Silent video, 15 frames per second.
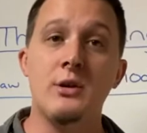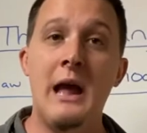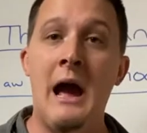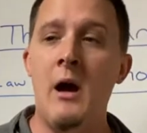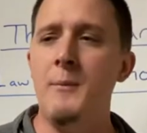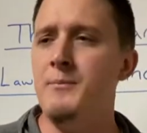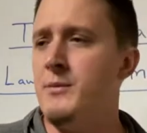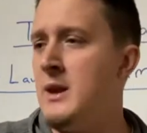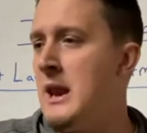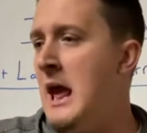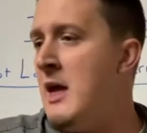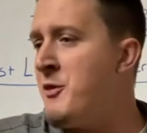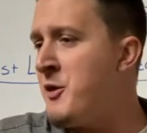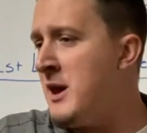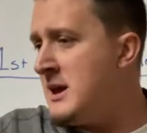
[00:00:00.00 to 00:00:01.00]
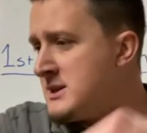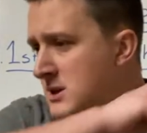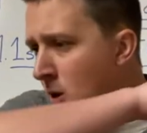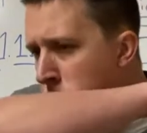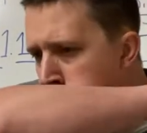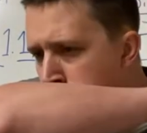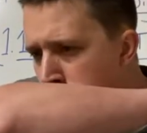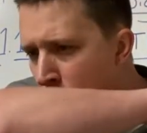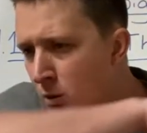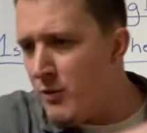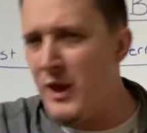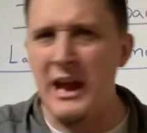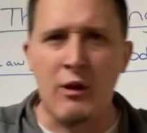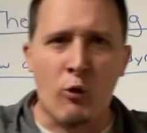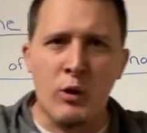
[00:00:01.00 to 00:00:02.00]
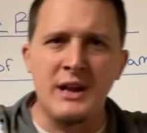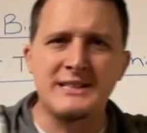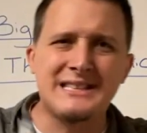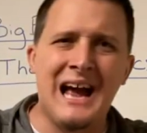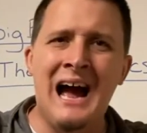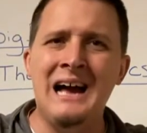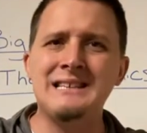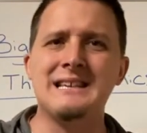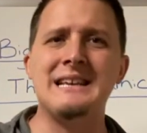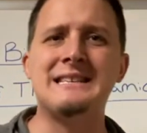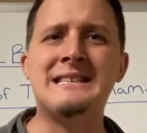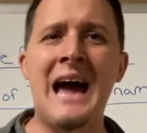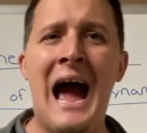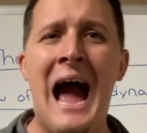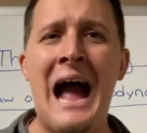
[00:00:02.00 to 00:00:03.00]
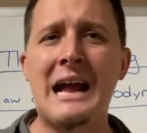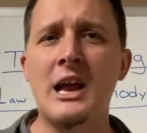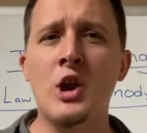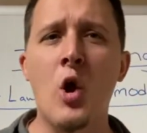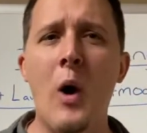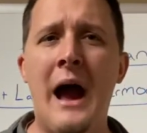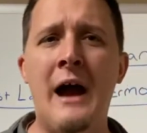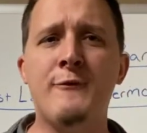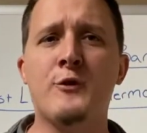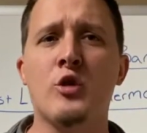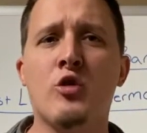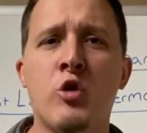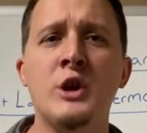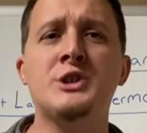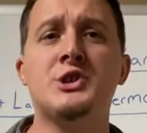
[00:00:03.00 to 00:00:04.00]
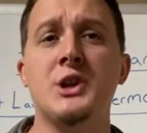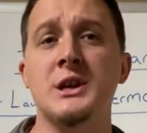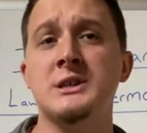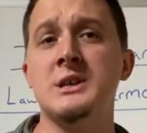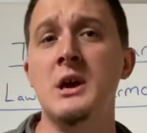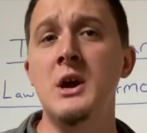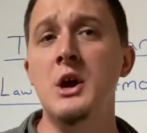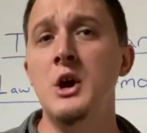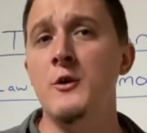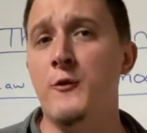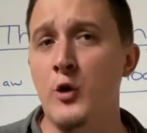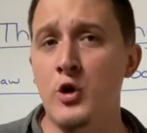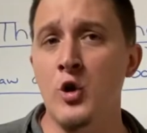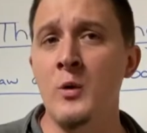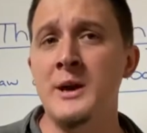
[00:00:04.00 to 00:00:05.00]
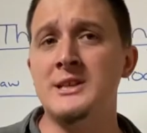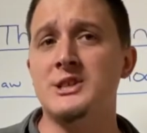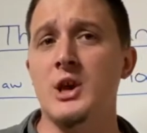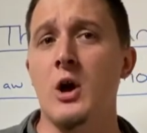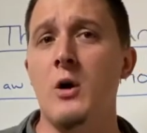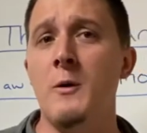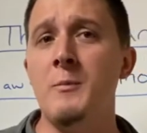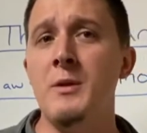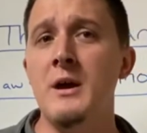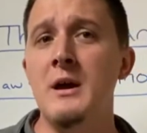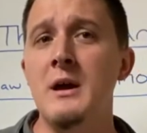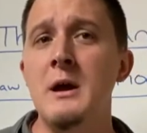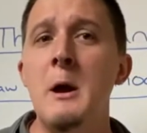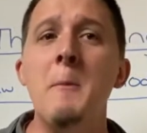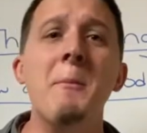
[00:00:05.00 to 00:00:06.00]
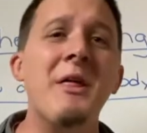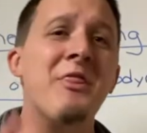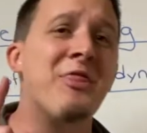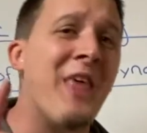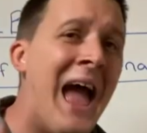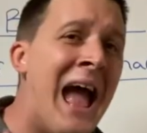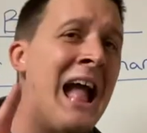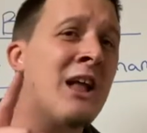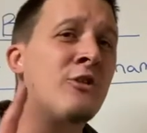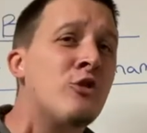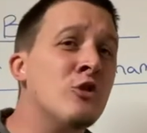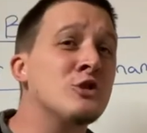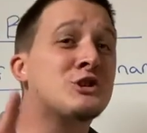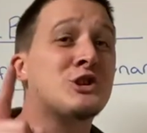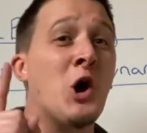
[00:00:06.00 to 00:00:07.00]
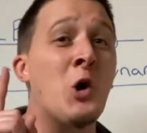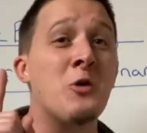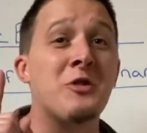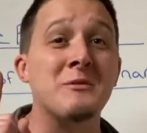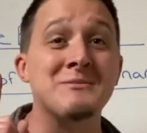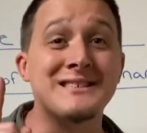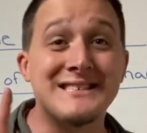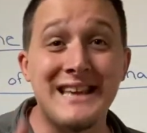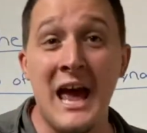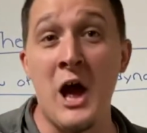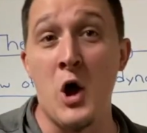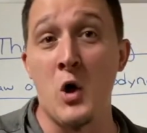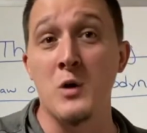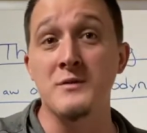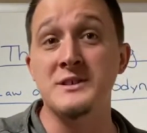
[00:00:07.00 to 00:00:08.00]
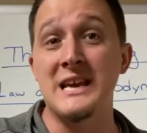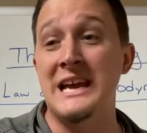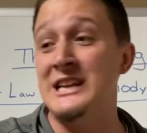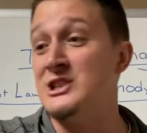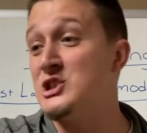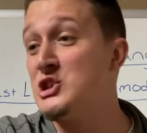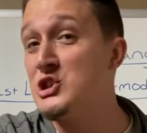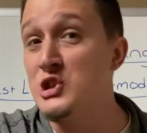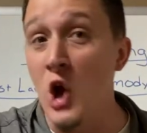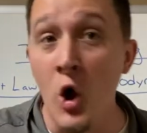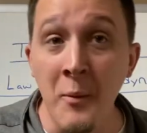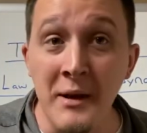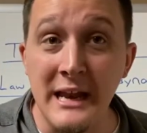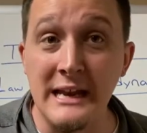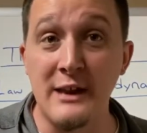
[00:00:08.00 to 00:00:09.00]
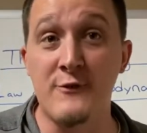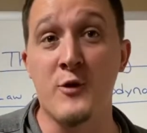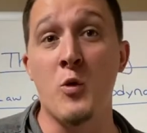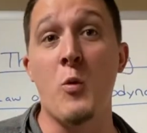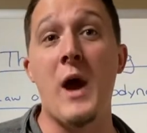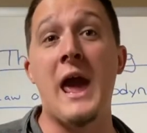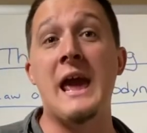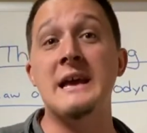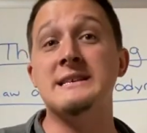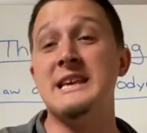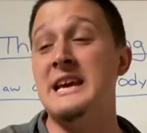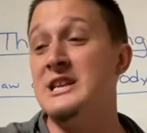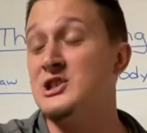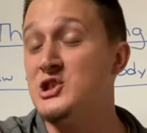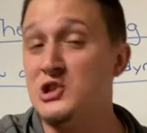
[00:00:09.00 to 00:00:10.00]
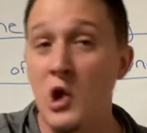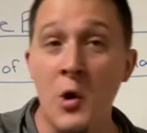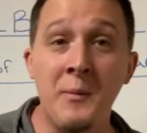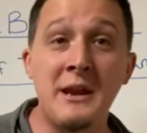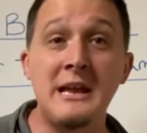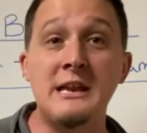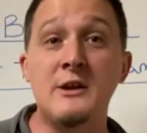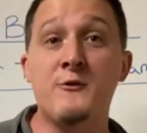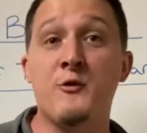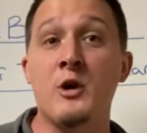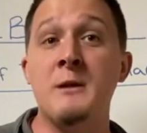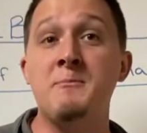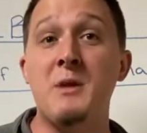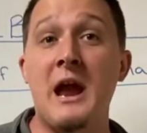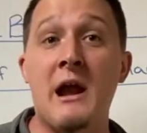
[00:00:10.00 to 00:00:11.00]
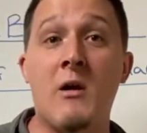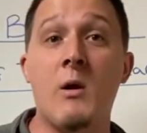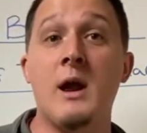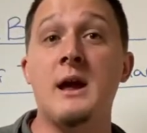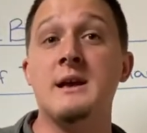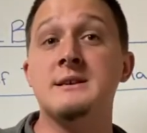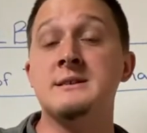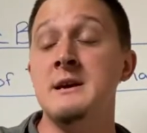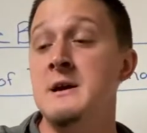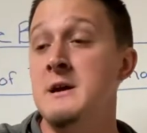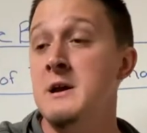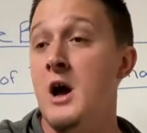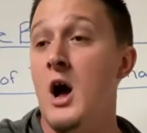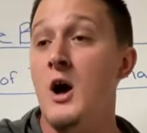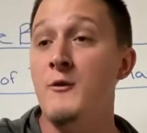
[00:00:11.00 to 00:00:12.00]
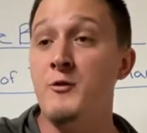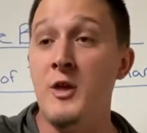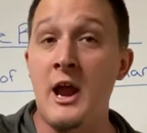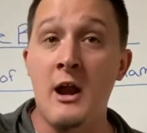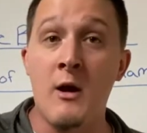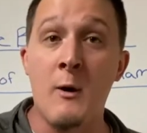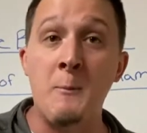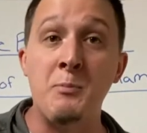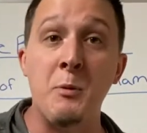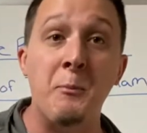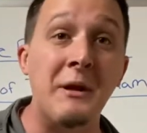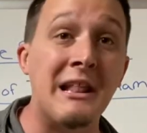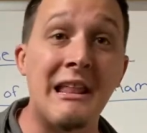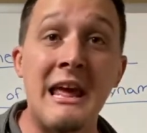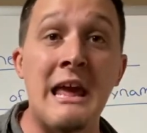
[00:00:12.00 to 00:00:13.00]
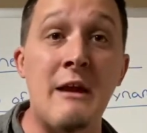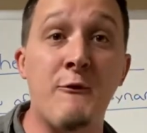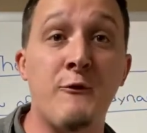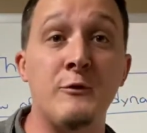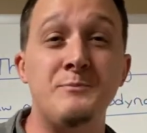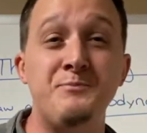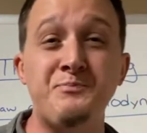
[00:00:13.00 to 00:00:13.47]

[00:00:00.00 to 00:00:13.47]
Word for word: Now, an atheist, they criticize and attack and go after Christians for doing so. But they do so themselves in so many different ways, in so many different areas of their belief.